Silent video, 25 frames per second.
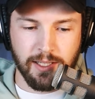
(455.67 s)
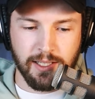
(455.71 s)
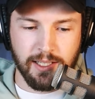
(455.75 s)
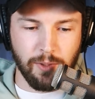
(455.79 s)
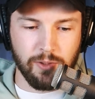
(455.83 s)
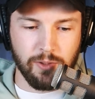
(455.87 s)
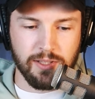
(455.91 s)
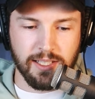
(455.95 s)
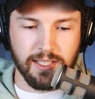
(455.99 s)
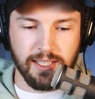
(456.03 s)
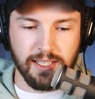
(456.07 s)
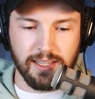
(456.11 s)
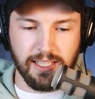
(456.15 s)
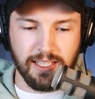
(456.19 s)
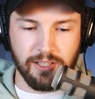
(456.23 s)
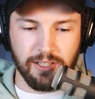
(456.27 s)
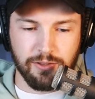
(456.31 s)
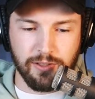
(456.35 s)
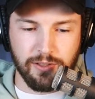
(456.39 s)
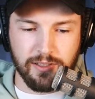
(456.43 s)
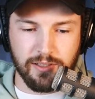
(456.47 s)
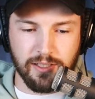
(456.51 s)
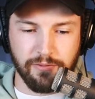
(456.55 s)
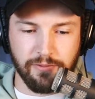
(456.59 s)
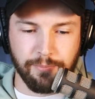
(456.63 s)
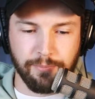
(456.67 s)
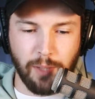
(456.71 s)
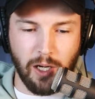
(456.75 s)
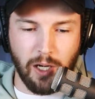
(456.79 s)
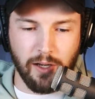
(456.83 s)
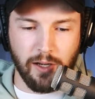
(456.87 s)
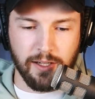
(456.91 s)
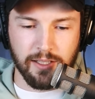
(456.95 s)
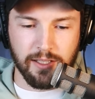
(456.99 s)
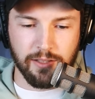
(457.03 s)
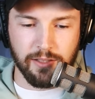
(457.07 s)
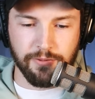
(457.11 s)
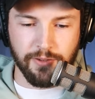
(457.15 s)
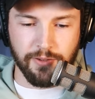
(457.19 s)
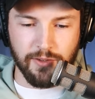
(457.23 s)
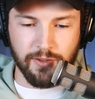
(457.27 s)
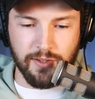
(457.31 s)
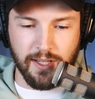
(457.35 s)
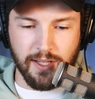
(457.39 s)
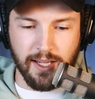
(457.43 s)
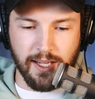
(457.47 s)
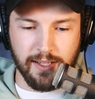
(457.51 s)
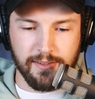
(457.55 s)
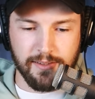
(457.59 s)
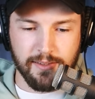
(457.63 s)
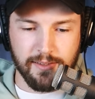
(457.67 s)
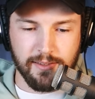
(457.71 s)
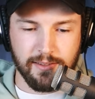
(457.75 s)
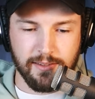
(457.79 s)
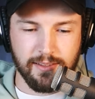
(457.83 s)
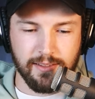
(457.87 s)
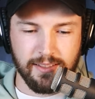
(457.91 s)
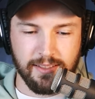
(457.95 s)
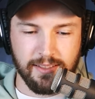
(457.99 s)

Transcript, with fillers: mostly in the interest of pawing you for sex.